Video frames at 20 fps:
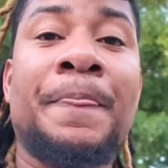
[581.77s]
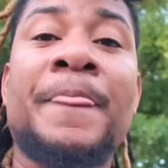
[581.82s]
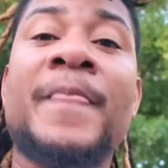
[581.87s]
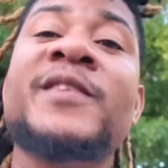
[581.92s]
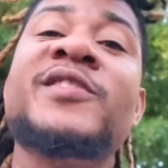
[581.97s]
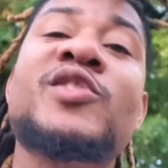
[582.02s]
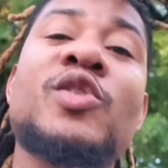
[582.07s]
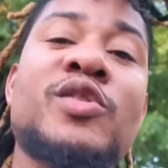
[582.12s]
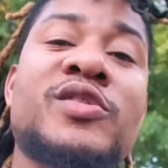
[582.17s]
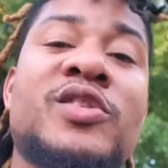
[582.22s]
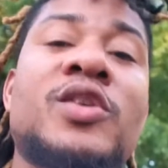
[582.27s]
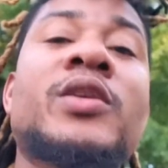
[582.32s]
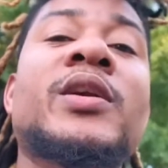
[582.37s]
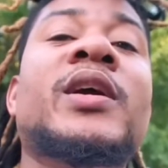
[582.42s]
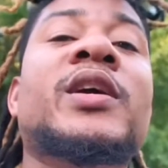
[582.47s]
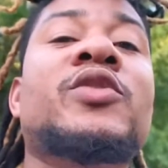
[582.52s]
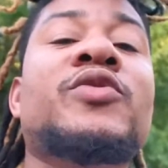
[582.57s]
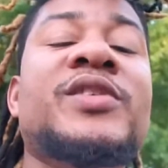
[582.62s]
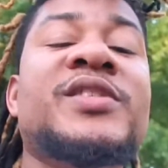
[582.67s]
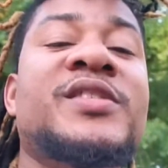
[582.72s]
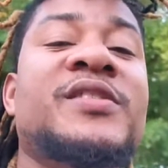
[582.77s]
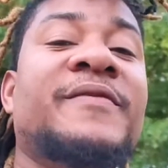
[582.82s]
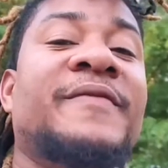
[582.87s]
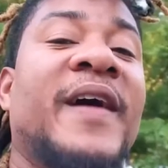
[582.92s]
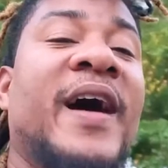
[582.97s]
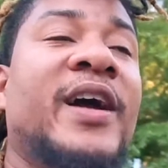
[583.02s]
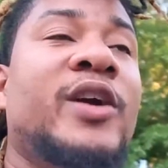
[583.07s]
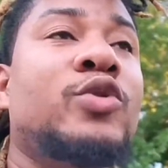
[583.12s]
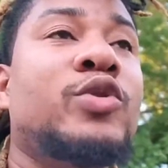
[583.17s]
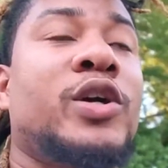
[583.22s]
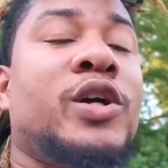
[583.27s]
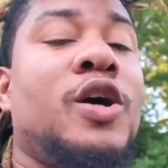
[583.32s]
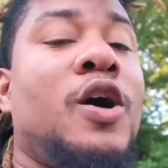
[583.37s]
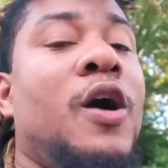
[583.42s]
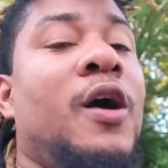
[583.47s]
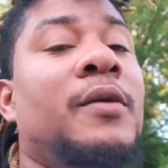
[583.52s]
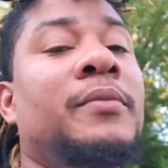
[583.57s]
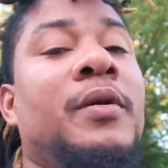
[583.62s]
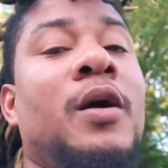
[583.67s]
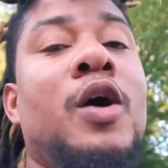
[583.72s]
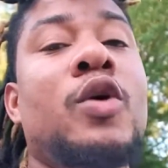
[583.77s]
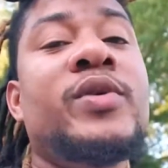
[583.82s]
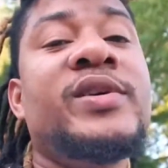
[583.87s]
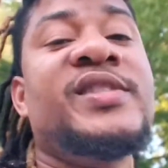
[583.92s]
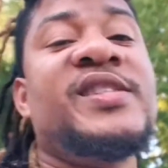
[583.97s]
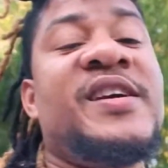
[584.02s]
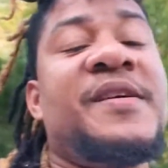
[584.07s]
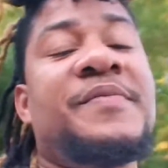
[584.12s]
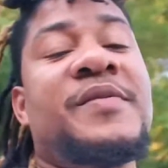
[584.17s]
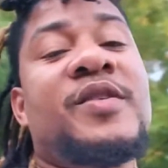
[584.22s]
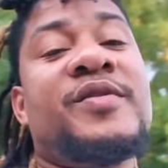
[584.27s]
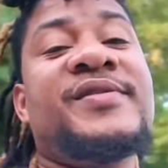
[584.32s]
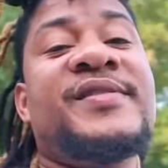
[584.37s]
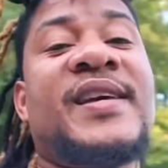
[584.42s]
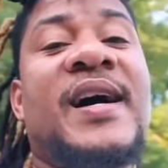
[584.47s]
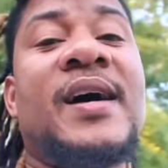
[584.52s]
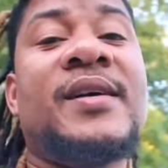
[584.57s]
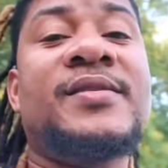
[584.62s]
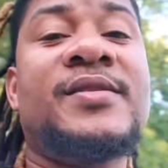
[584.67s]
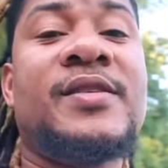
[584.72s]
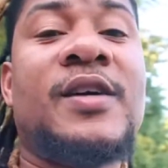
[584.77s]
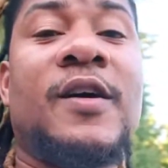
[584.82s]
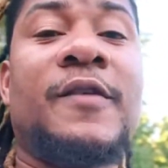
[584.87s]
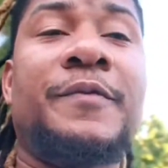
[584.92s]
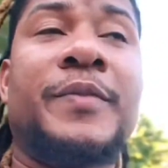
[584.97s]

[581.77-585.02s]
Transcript: So it's going to increase the value of the car. But always keep your stock stuff,